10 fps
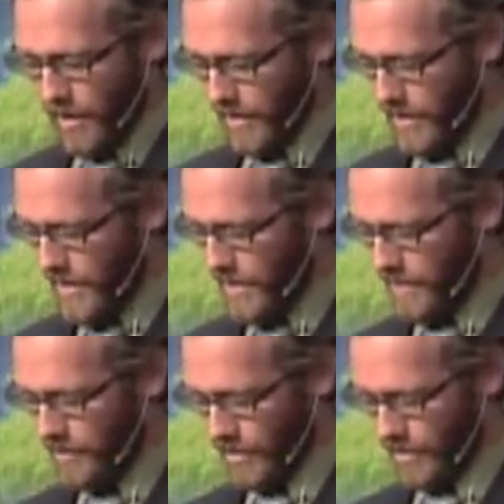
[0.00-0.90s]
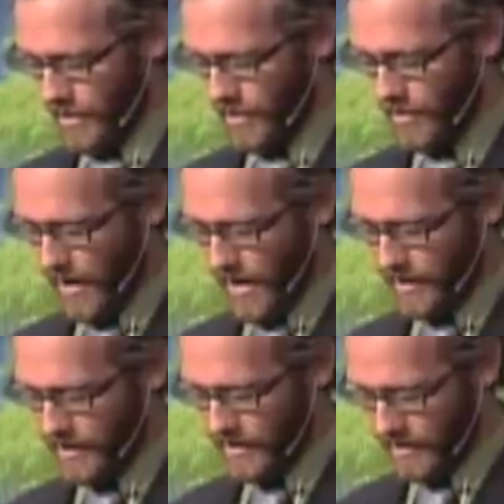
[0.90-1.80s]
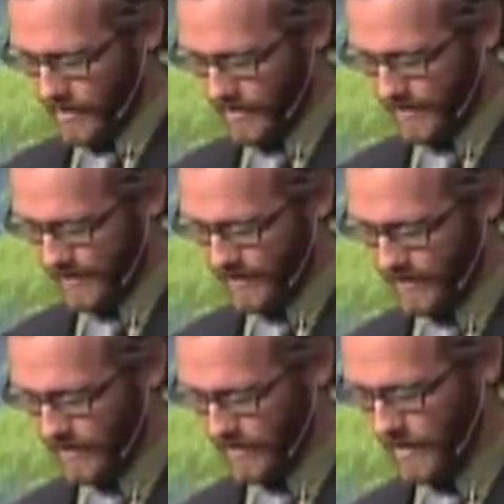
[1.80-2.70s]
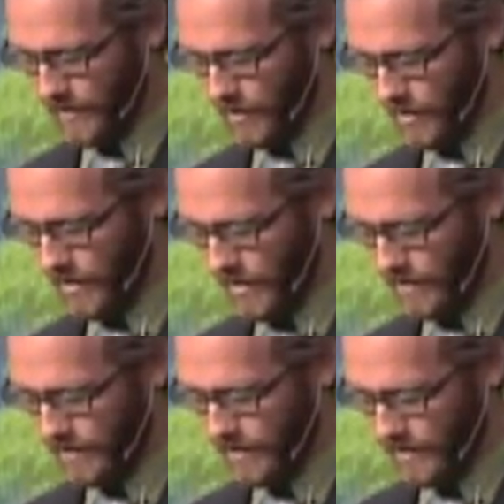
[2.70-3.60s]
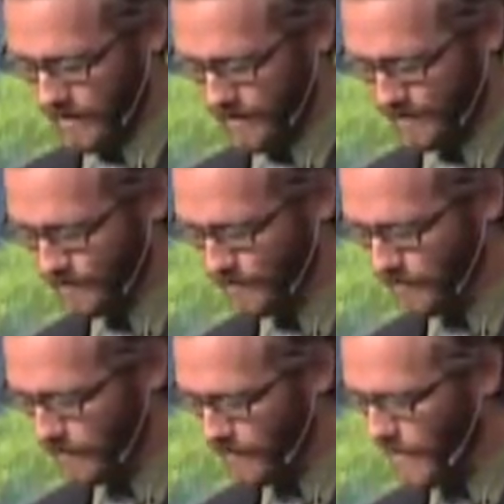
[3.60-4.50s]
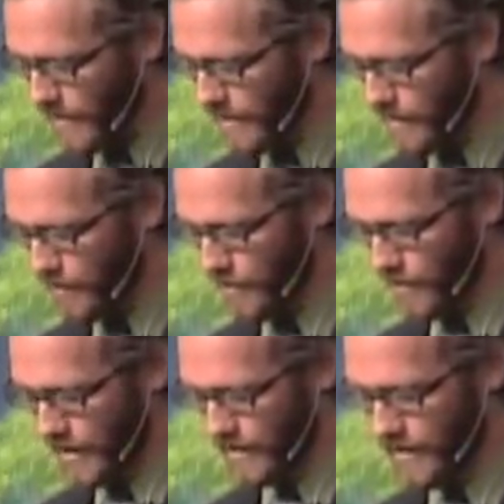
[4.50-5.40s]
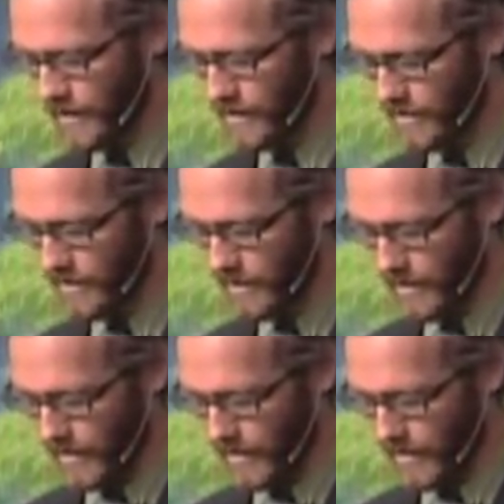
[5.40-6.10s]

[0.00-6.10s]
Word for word: We are in need of your grace and of your love and of your forgiveness.